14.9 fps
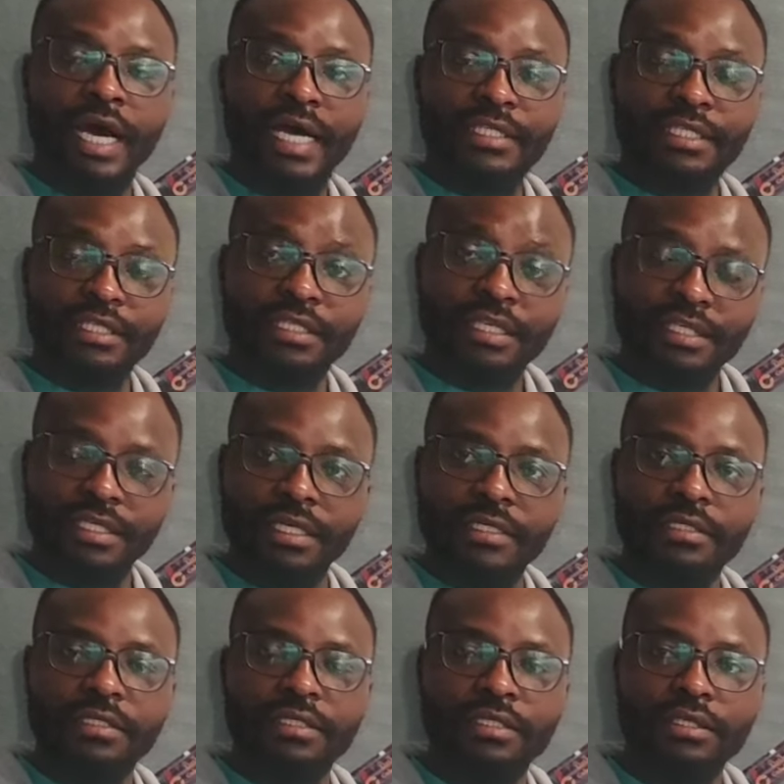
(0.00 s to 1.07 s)

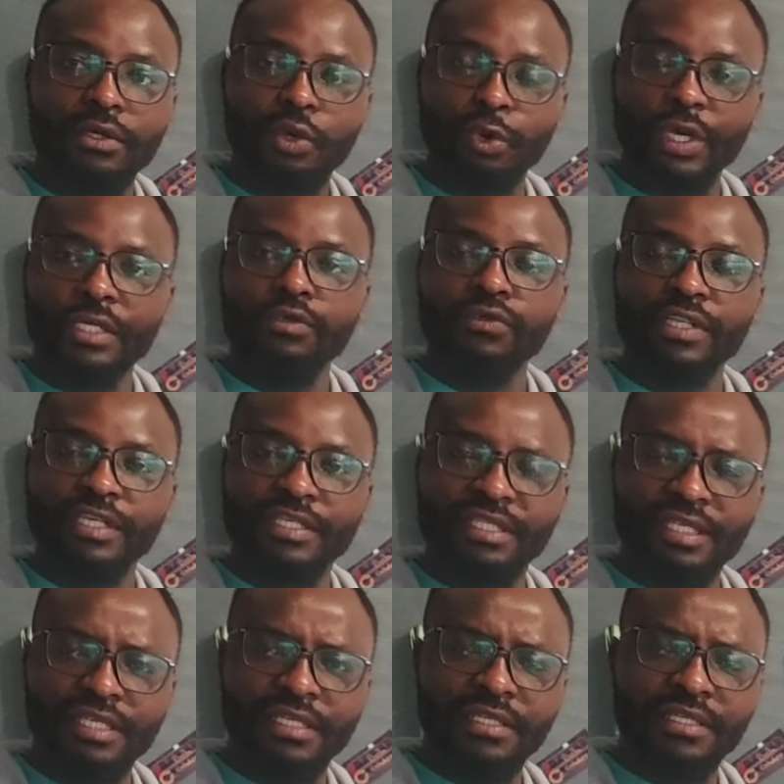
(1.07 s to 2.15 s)
agitated, going to the
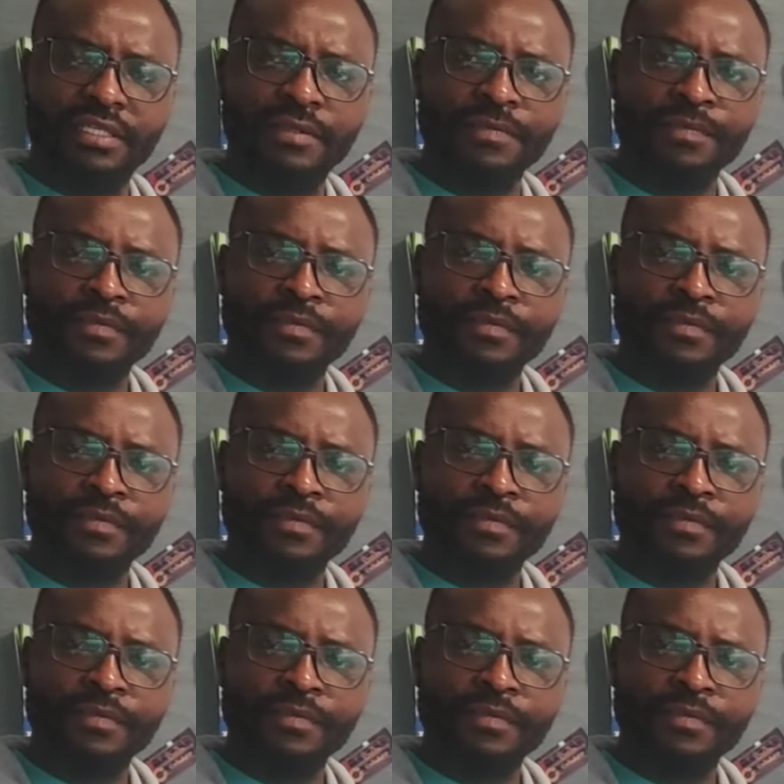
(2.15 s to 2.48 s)
streets.